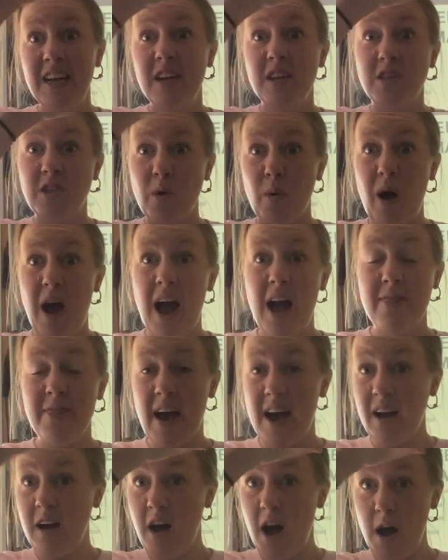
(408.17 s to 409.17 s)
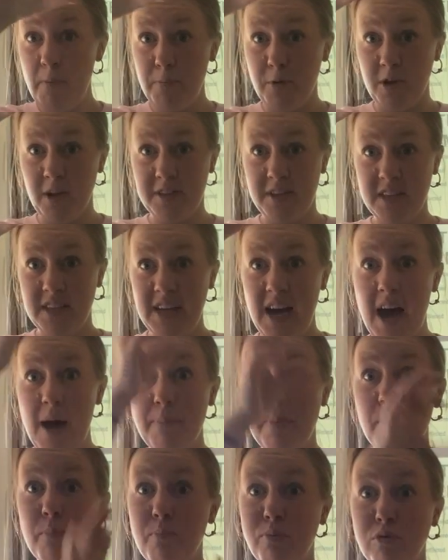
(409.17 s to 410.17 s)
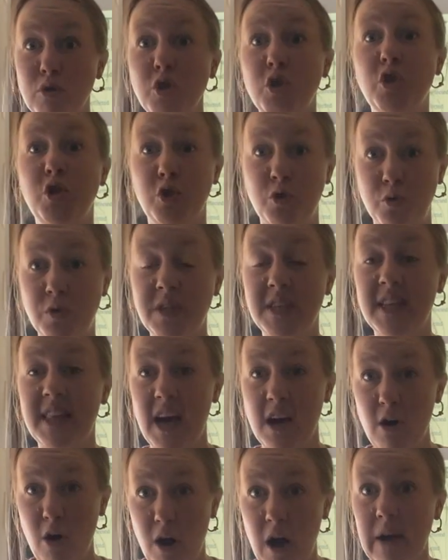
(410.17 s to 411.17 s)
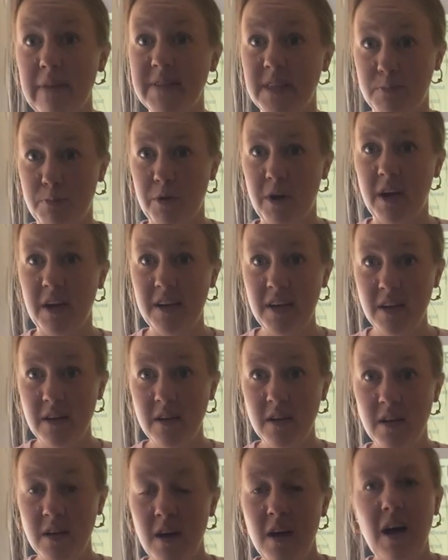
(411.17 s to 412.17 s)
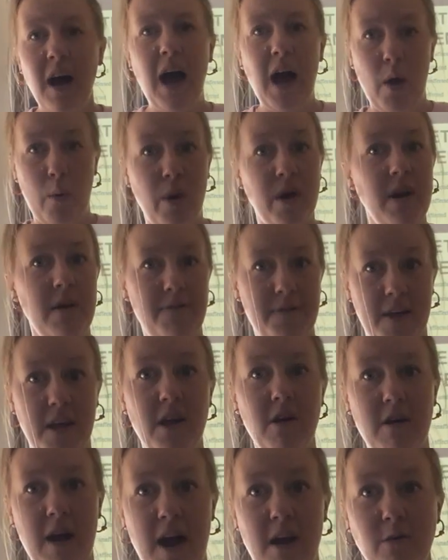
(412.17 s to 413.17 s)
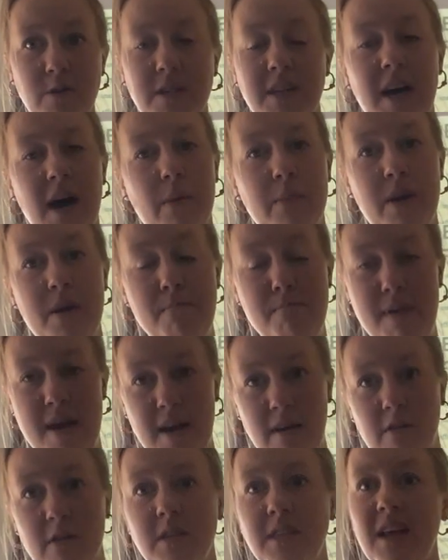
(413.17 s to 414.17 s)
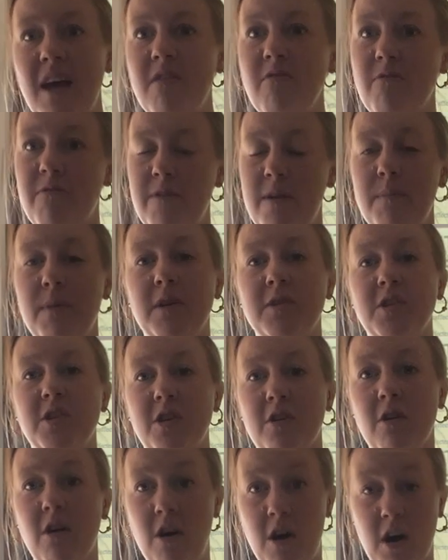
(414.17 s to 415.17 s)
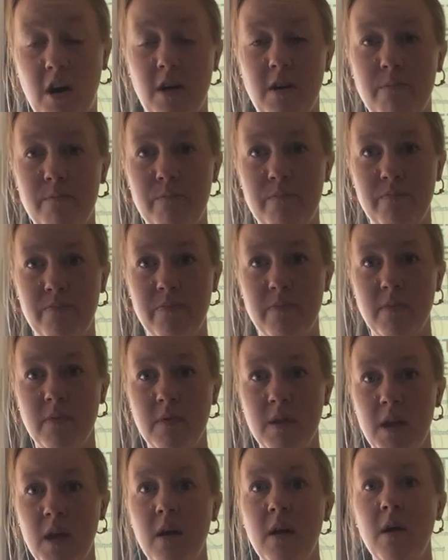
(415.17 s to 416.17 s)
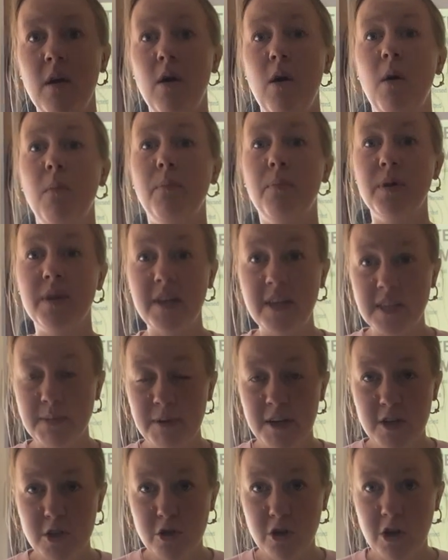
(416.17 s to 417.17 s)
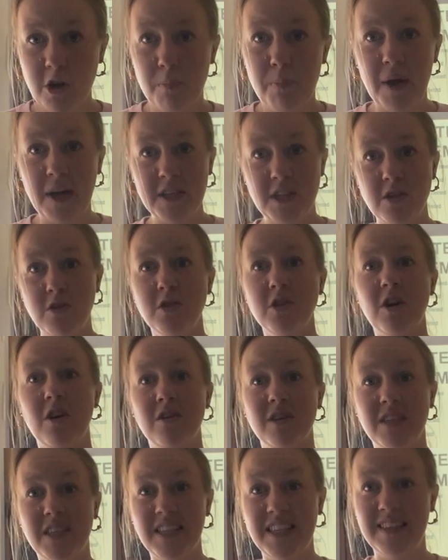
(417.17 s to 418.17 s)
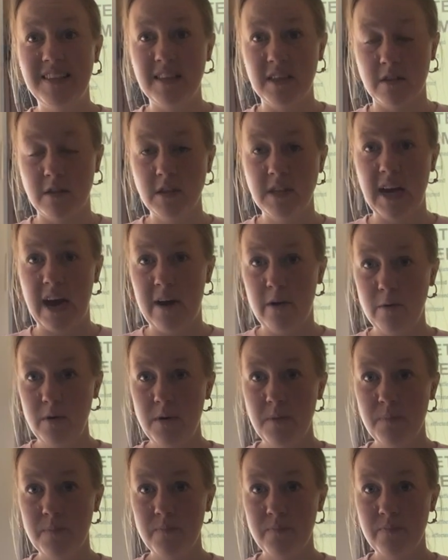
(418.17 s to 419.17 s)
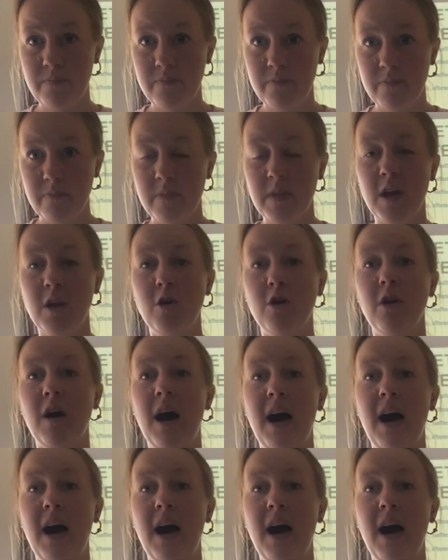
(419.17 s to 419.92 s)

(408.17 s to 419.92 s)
So that couple at the top produced that offspring. I want to figure out how many males and females there are. Please make sure your pencils are still down, your